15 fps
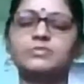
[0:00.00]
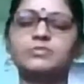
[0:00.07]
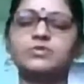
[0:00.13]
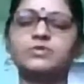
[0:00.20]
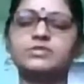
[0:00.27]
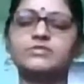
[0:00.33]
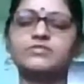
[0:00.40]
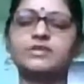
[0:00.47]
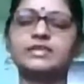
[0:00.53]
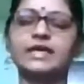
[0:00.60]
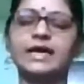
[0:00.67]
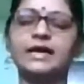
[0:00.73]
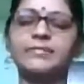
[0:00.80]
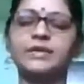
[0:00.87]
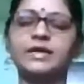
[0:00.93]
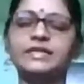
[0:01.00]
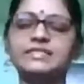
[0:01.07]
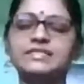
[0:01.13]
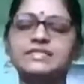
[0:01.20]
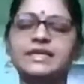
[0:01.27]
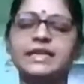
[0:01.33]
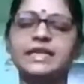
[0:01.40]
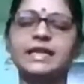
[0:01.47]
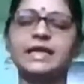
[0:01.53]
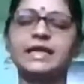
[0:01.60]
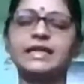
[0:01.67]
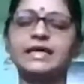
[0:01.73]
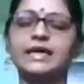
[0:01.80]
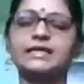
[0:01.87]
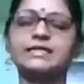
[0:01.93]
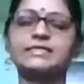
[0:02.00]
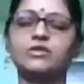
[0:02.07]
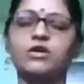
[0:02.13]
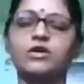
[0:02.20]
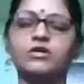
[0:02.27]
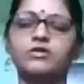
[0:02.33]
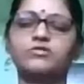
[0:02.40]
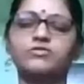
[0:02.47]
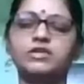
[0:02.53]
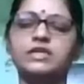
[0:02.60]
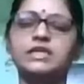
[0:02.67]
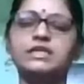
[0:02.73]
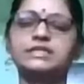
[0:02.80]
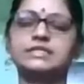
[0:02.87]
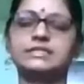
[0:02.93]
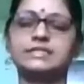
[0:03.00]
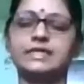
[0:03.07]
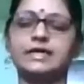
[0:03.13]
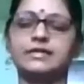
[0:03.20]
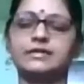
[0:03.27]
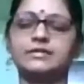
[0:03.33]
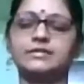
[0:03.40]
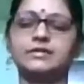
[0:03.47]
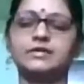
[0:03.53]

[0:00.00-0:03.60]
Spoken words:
Most of the time, intestinal area is a lot of heat is there.